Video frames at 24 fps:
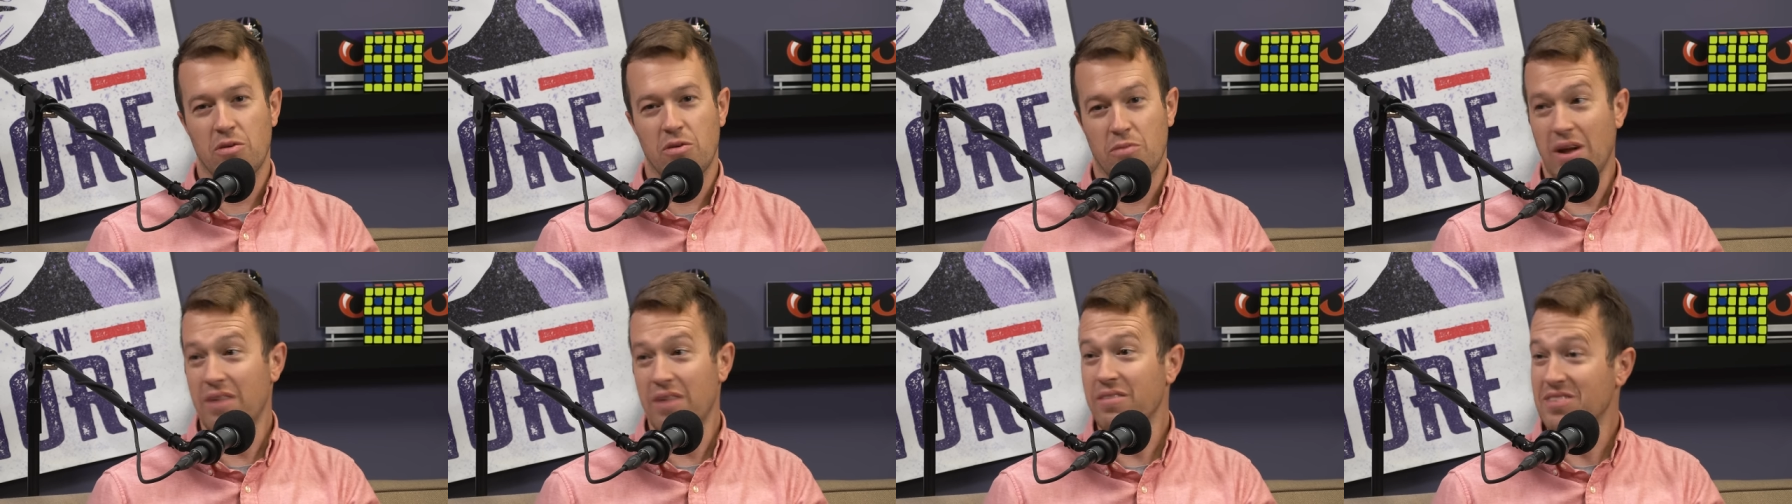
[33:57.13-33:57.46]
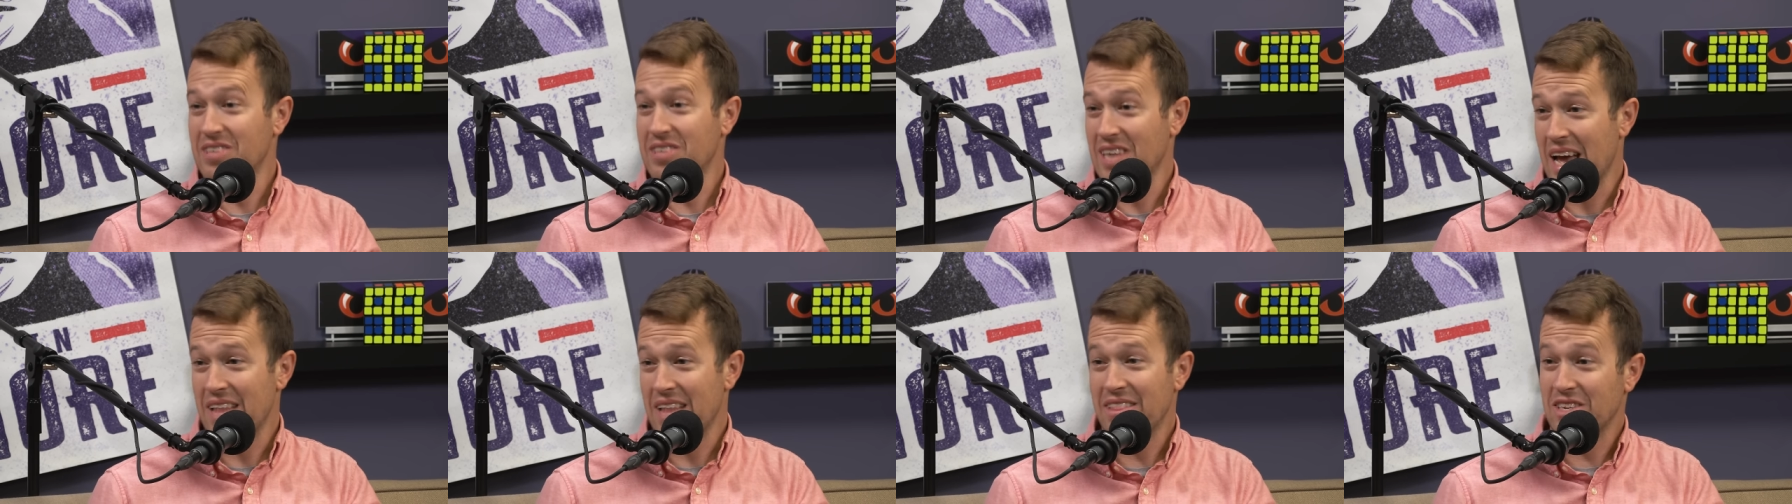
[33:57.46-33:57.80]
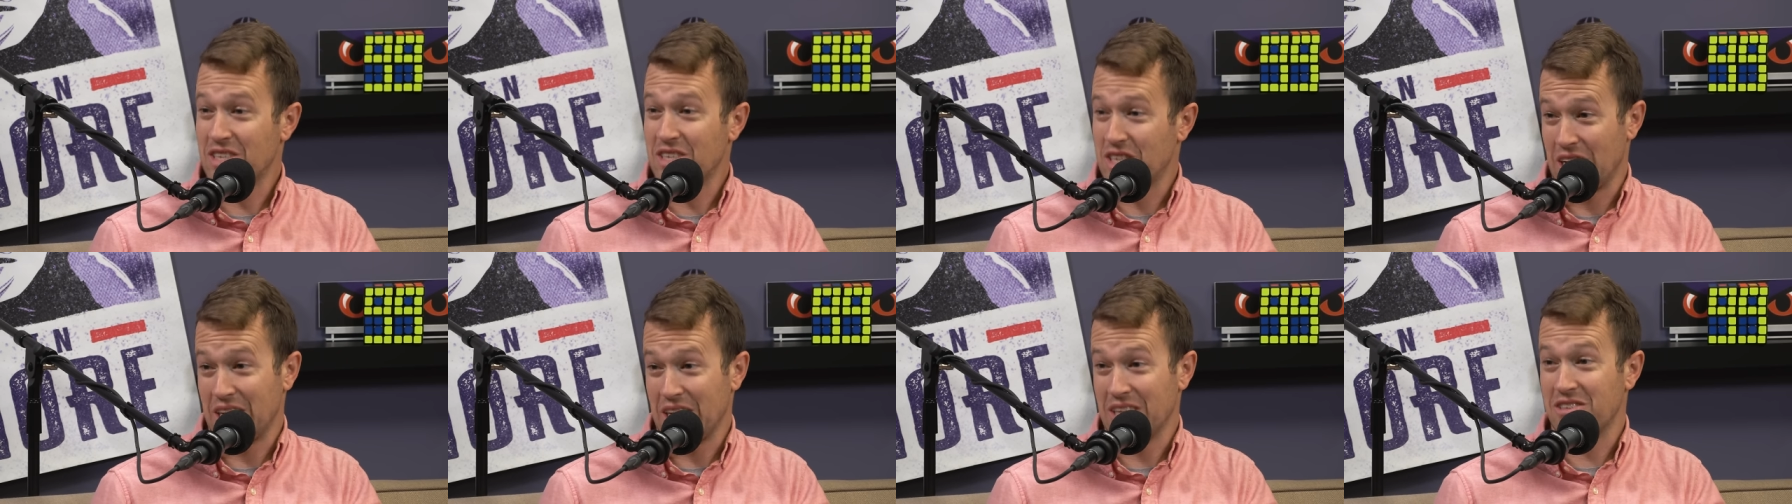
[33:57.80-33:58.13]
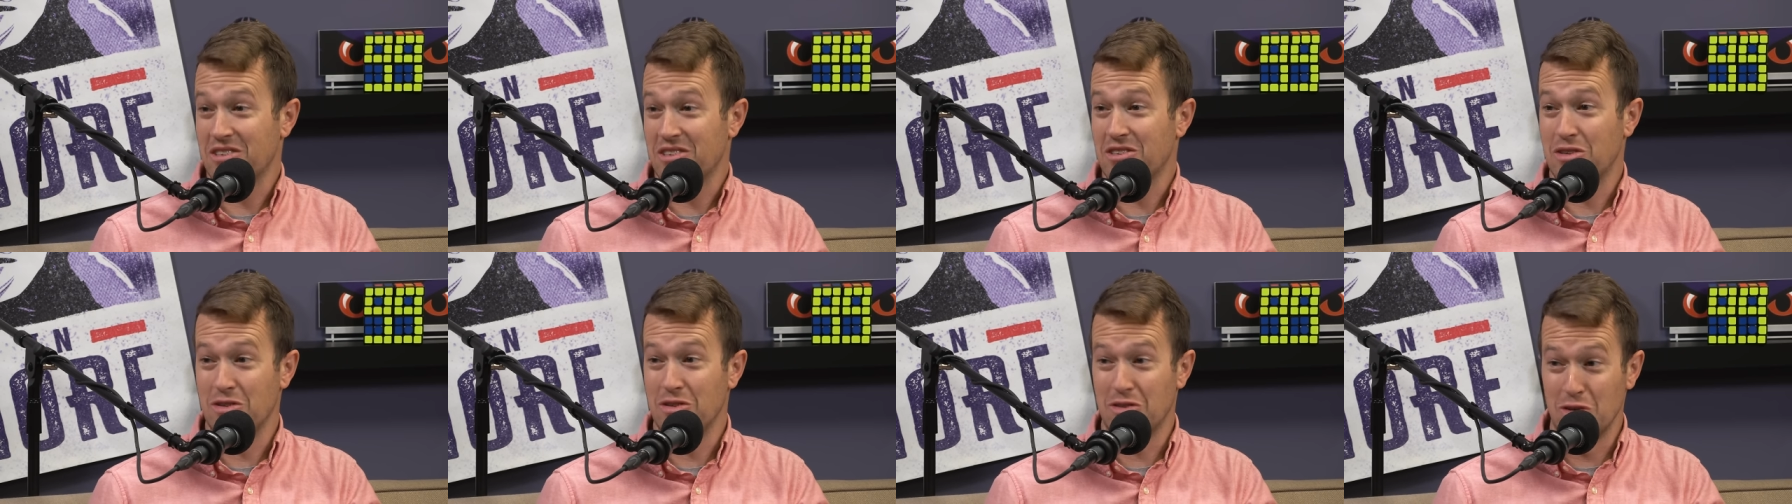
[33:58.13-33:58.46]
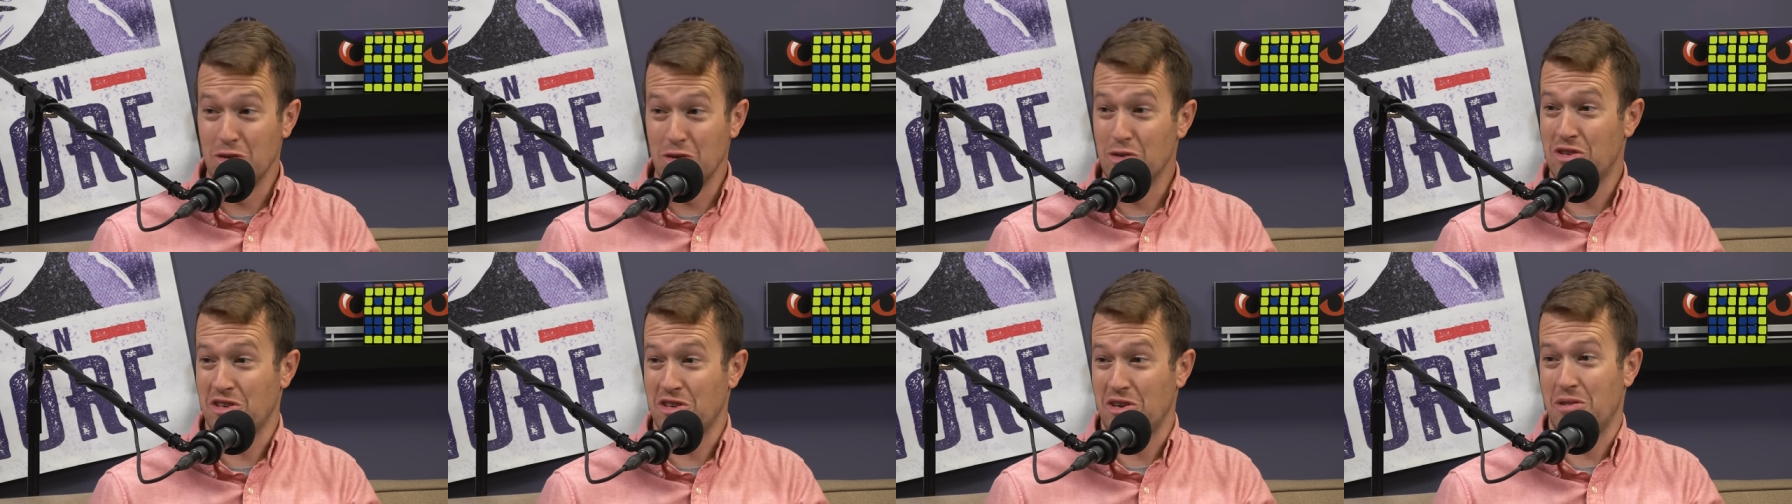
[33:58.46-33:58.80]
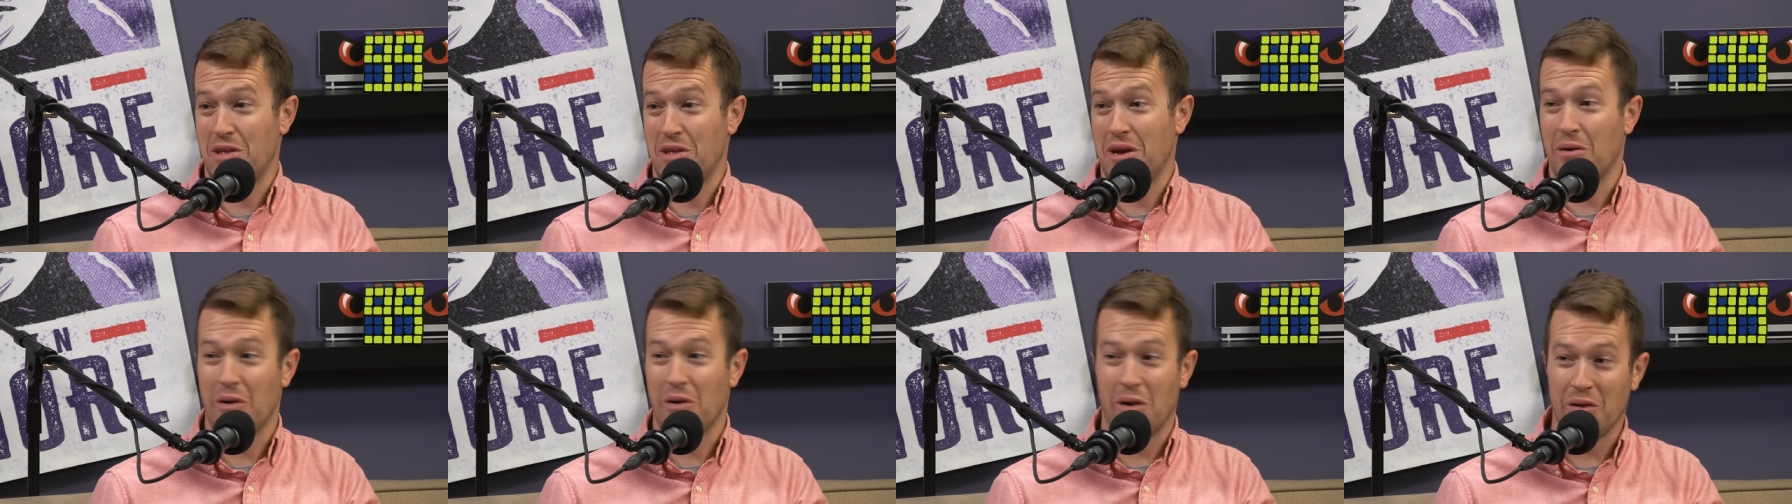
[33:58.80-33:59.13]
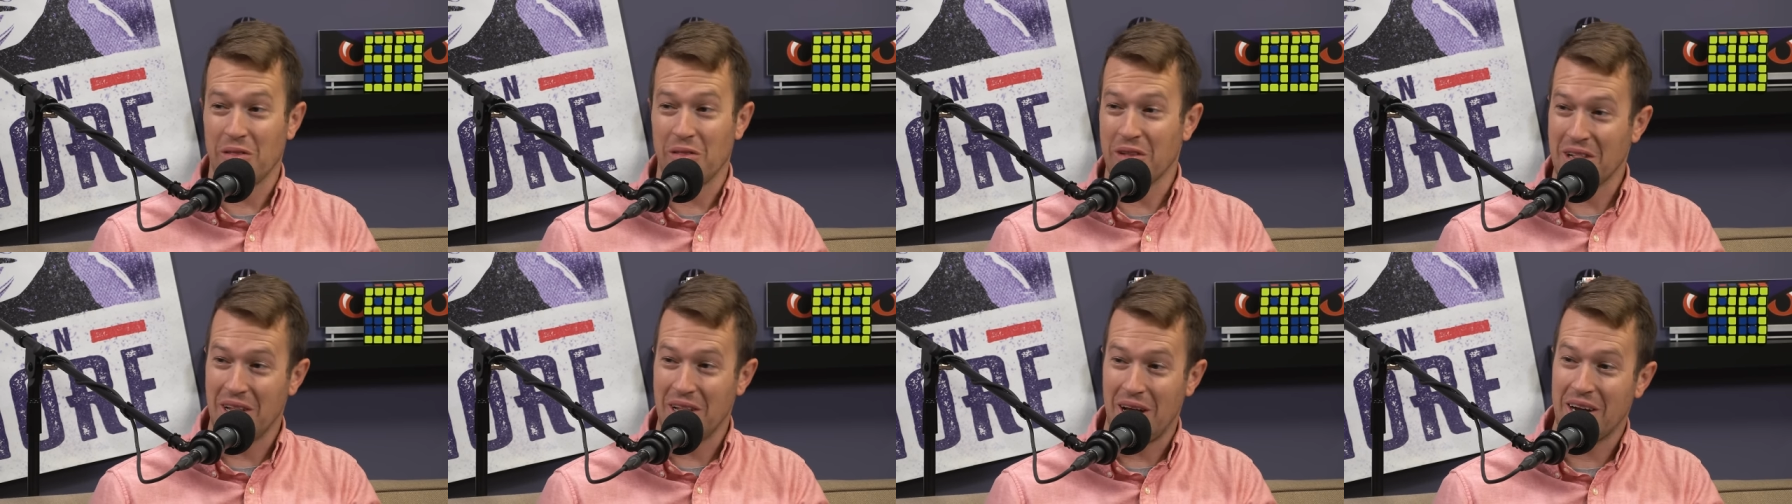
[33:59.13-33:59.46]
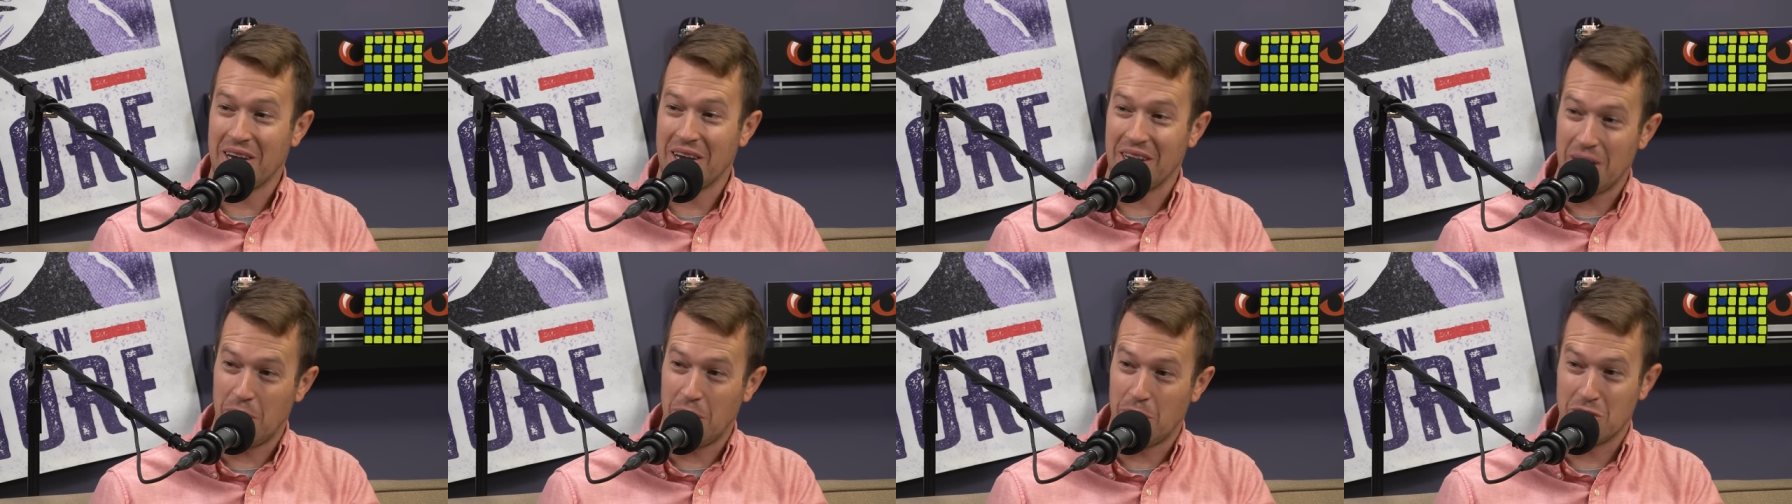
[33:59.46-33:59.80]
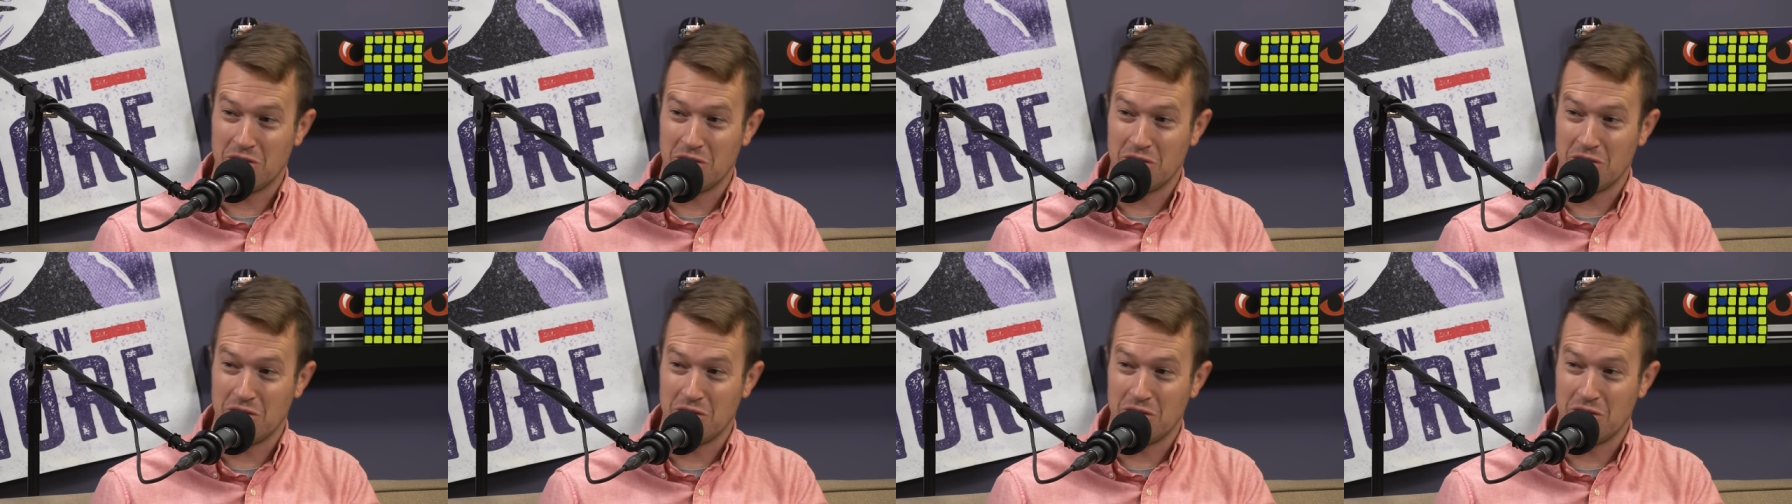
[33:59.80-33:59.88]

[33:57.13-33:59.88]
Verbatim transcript: The Ravens had the chance to do so. They were on the clock at